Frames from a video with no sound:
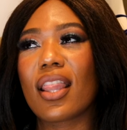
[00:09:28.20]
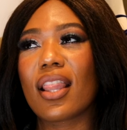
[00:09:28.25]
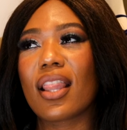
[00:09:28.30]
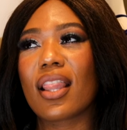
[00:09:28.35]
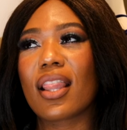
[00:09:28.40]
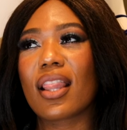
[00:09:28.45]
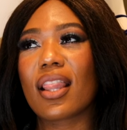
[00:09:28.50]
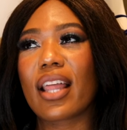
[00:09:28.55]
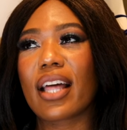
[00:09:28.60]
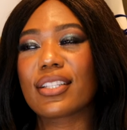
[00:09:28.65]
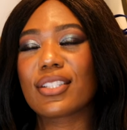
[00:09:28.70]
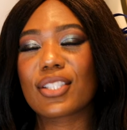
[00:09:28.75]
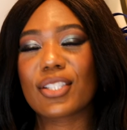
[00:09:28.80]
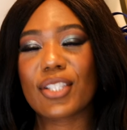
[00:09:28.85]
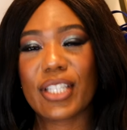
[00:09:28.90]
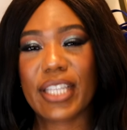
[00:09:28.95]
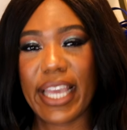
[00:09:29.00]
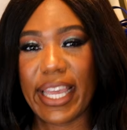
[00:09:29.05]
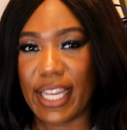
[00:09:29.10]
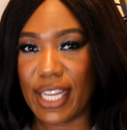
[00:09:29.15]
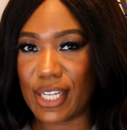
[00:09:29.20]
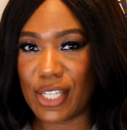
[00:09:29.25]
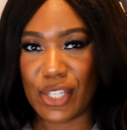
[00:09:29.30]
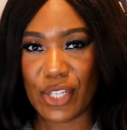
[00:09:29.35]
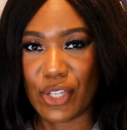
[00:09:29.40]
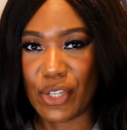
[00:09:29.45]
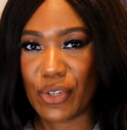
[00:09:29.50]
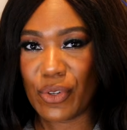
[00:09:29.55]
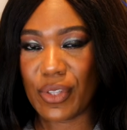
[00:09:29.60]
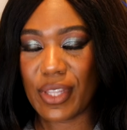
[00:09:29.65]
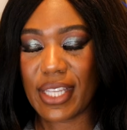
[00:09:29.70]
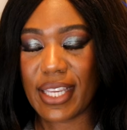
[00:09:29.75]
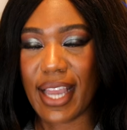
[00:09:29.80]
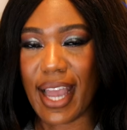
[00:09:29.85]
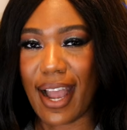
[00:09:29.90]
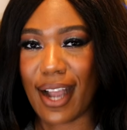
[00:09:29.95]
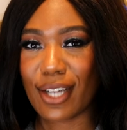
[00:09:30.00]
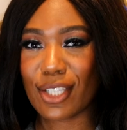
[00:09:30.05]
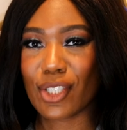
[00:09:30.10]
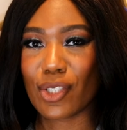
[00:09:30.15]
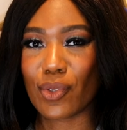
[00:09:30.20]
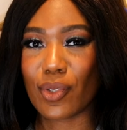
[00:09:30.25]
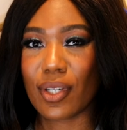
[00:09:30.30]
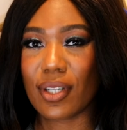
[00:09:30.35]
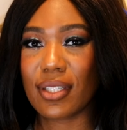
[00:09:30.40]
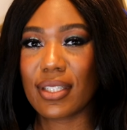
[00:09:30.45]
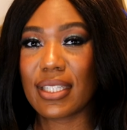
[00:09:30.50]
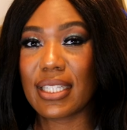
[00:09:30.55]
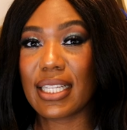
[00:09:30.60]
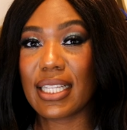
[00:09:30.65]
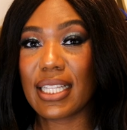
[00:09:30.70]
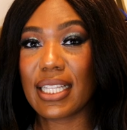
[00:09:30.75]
let's get into the actual